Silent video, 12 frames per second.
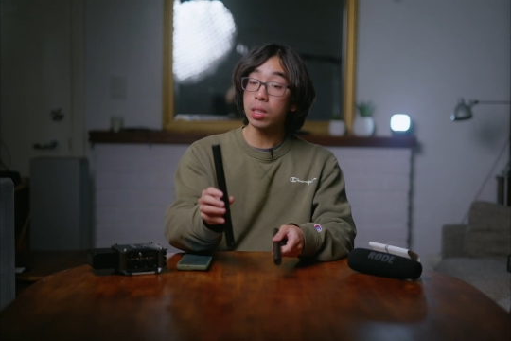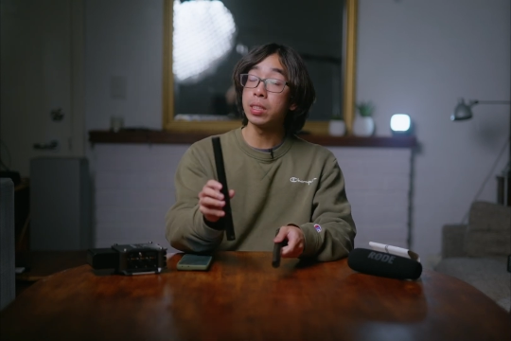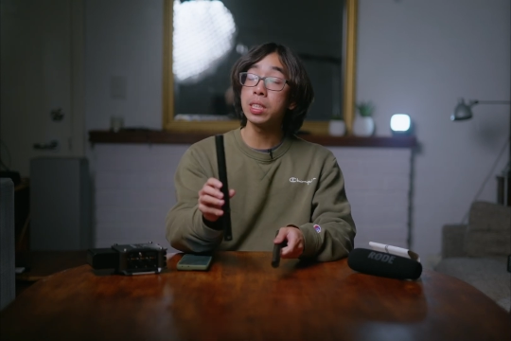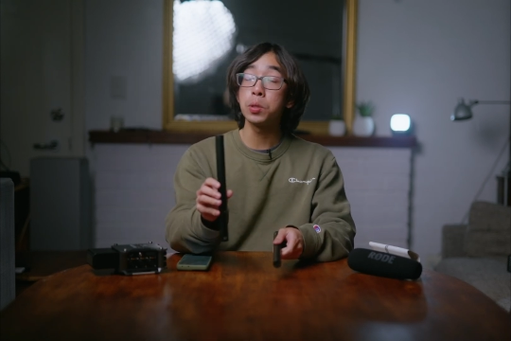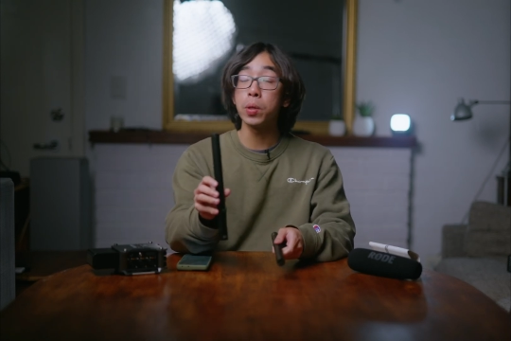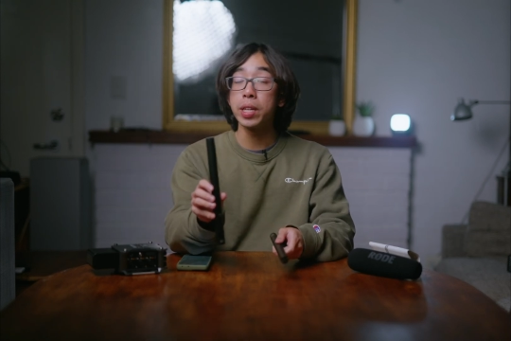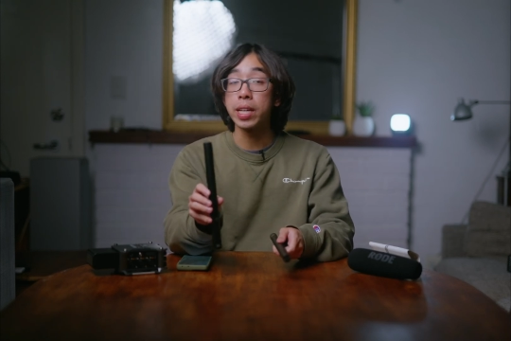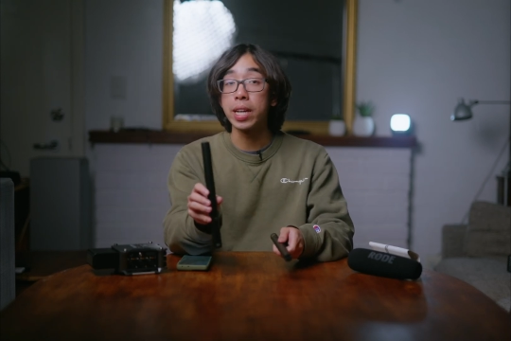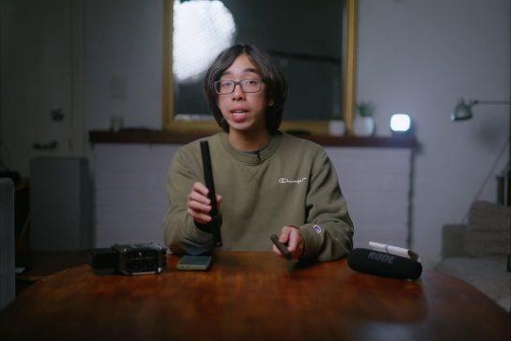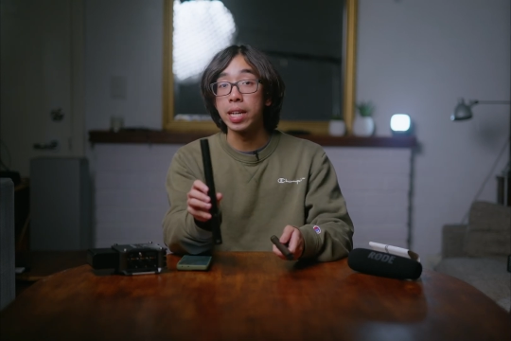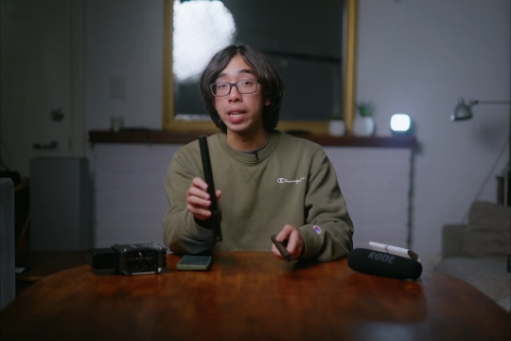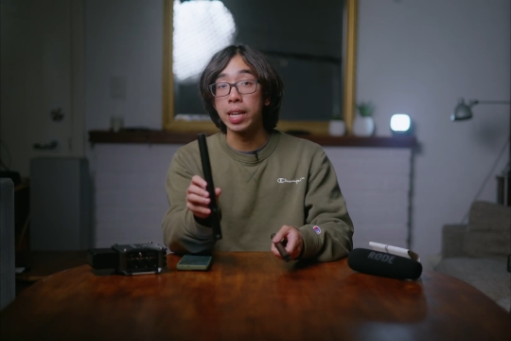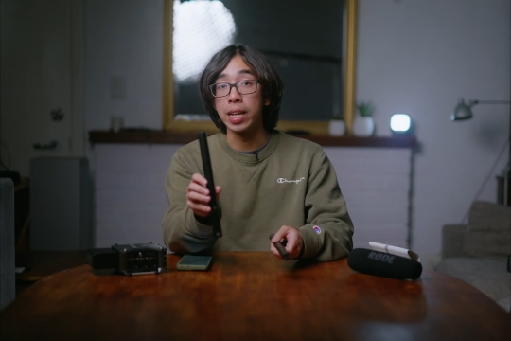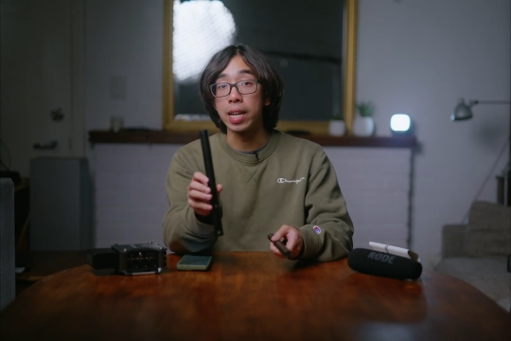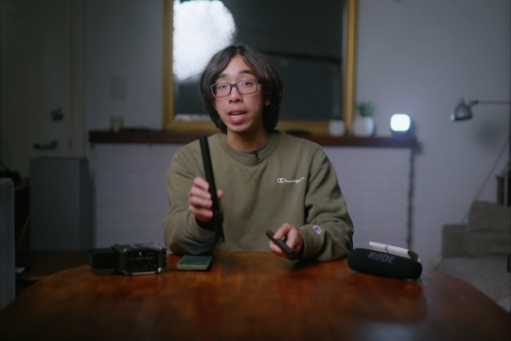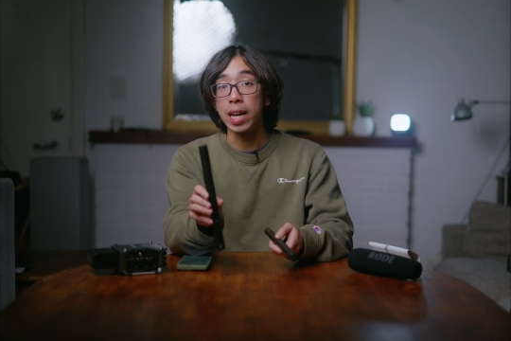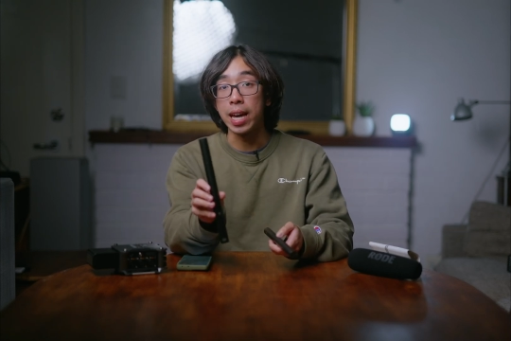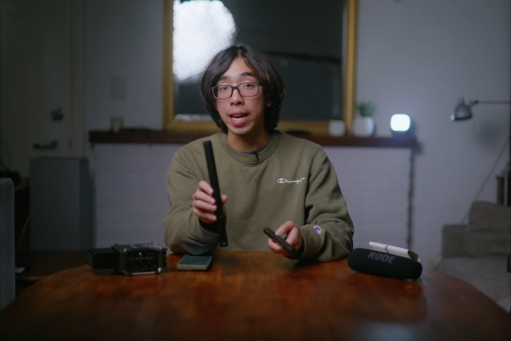this one here, the
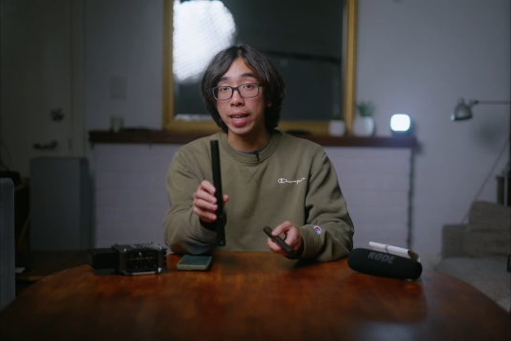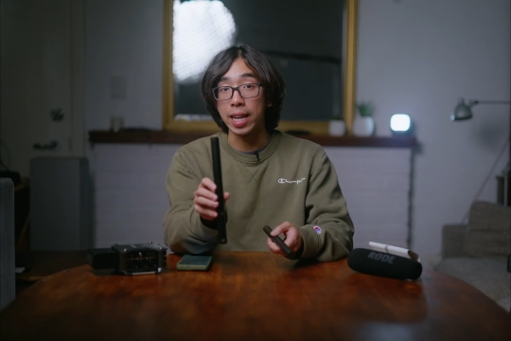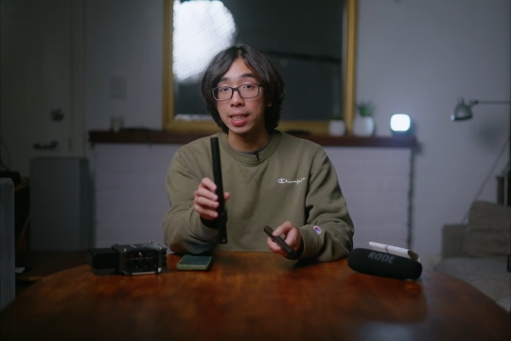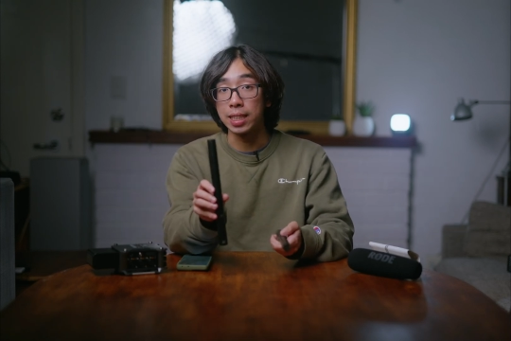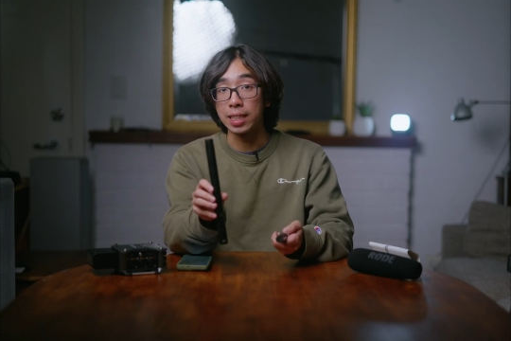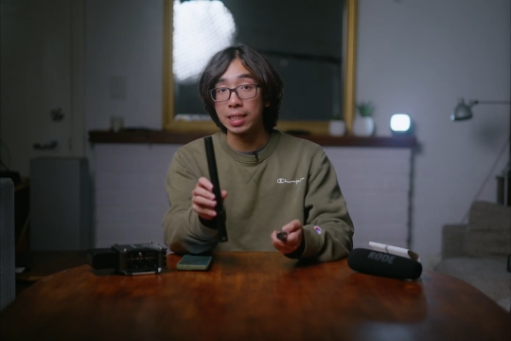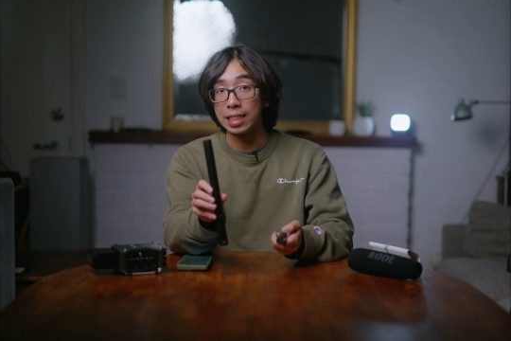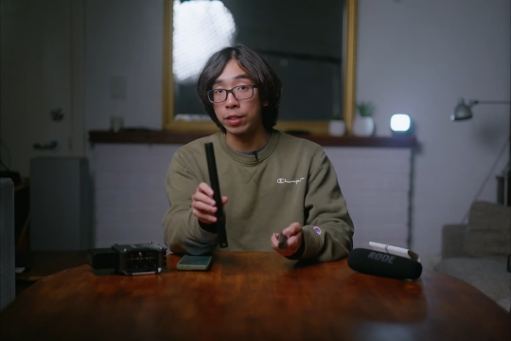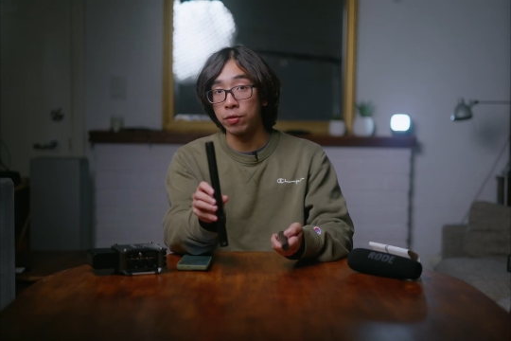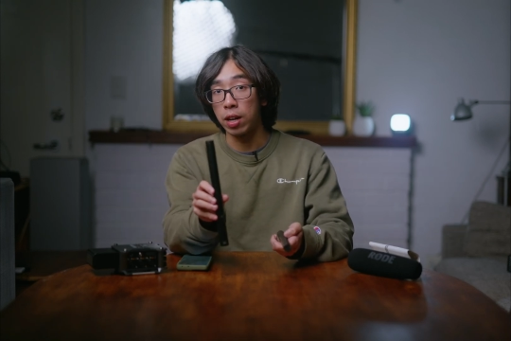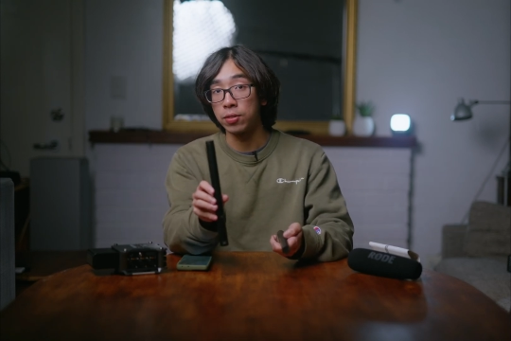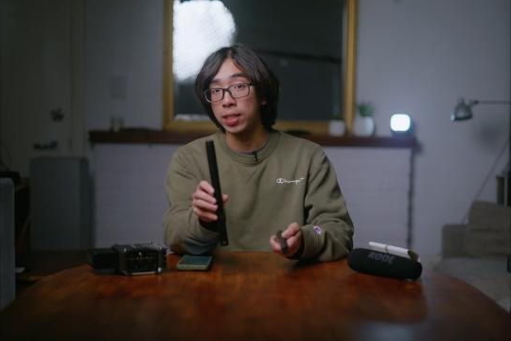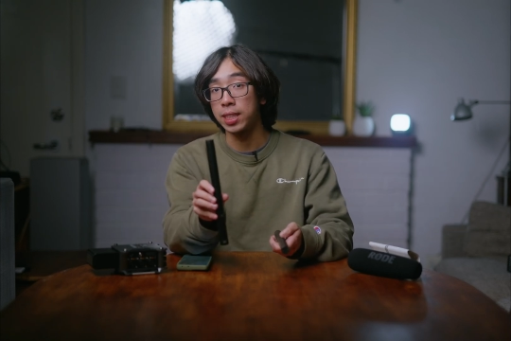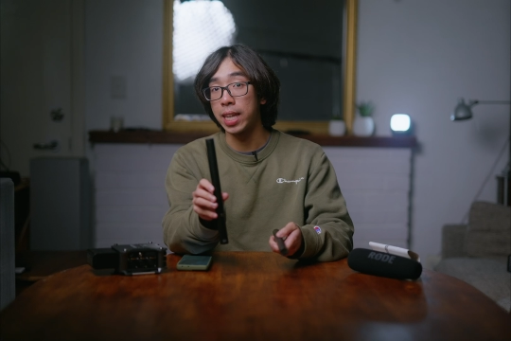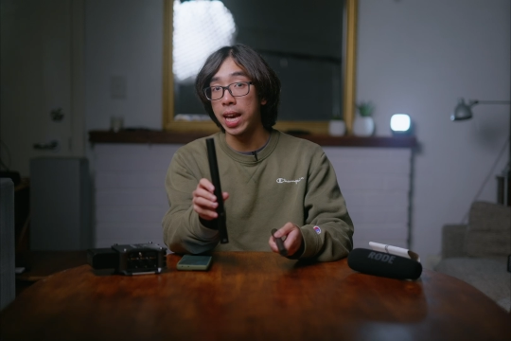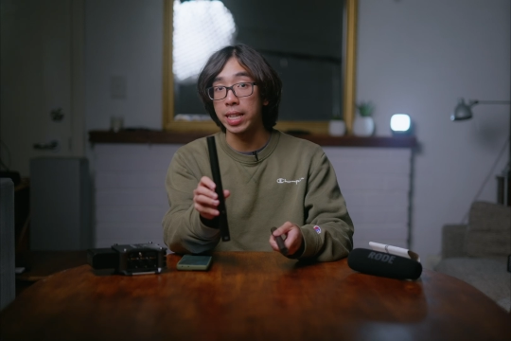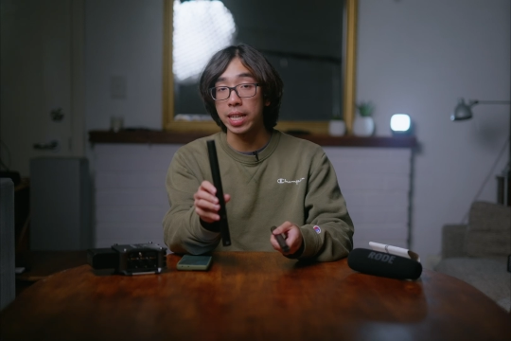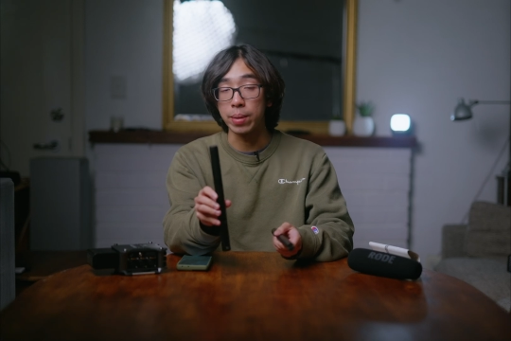AKG
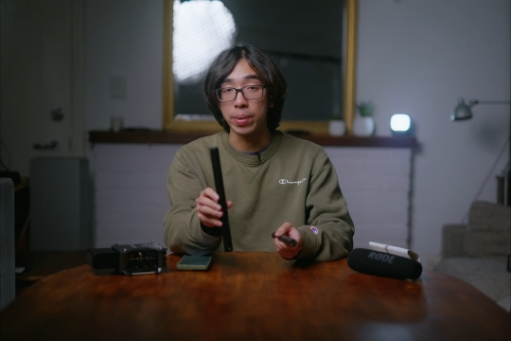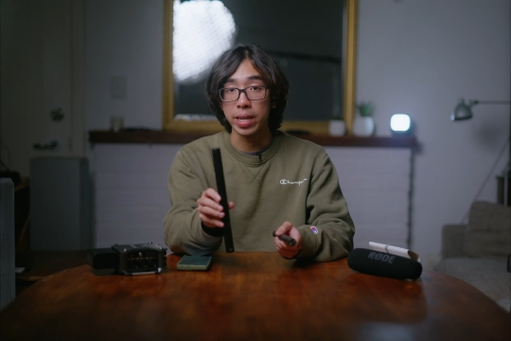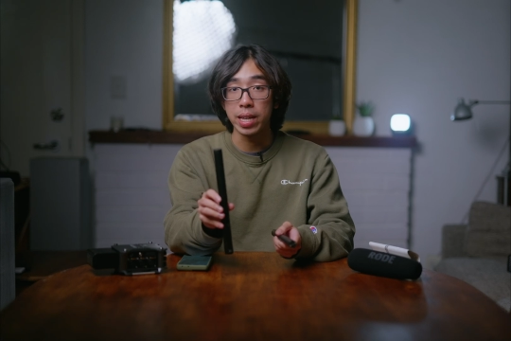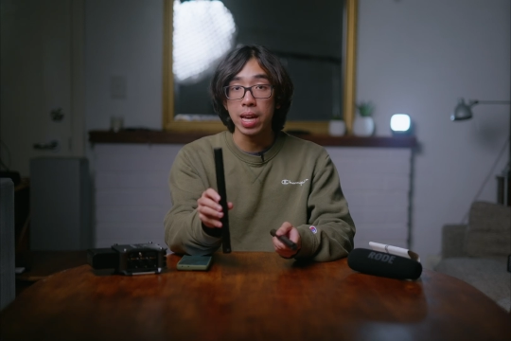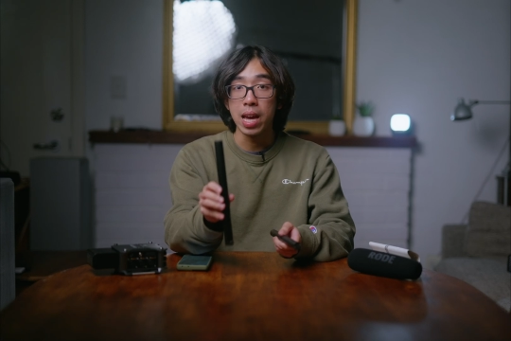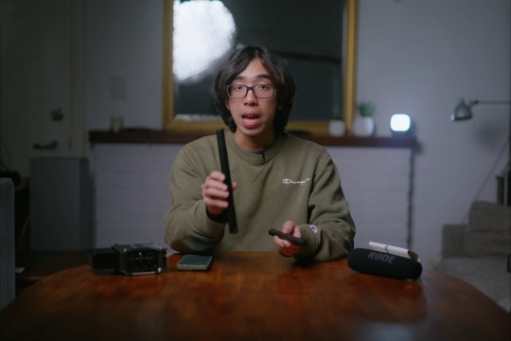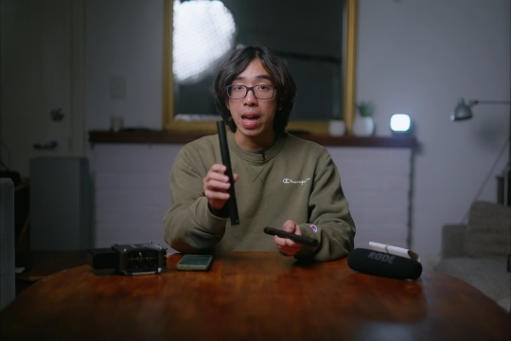C568 EB,